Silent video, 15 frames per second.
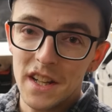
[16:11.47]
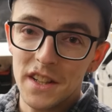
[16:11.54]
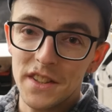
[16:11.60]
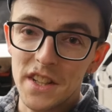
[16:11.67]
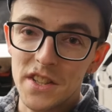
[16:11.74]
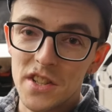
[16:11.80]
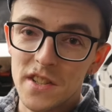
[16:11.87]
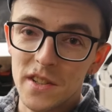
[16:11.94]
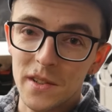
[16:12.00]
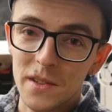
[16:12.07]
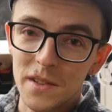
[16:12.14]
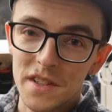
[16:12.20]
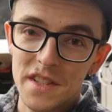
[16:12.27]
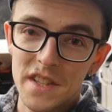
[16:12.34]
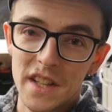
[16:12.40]
digital,
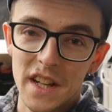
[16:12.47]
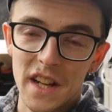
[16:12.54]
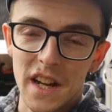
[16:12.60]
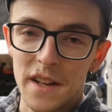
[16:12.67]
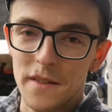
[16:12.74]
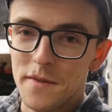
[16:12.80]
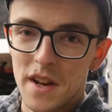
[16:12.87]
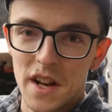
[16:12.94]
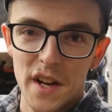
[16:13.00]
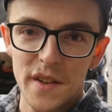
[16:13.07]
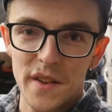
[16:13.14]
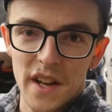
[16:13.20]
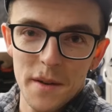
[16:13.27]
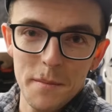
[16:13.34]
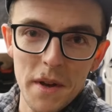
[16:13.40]
is that
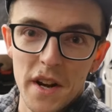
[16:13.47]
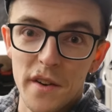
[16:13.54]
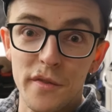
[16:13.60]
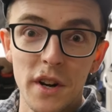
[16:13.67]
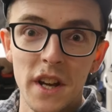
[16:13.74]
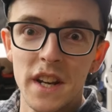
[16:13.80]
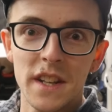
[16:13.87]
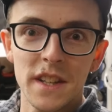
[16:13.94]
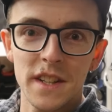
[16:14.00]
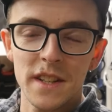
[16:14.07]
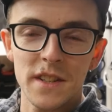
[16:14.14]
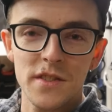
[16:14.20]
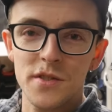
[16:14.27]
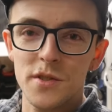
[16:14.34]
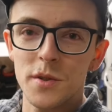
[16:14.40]
I made a friend in
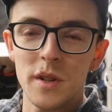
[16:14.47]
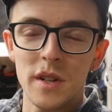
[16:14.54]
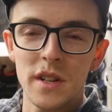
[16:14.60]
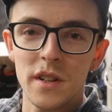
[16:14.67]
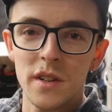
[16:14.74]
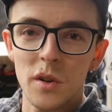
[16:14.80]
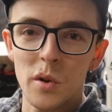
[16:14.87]
Struan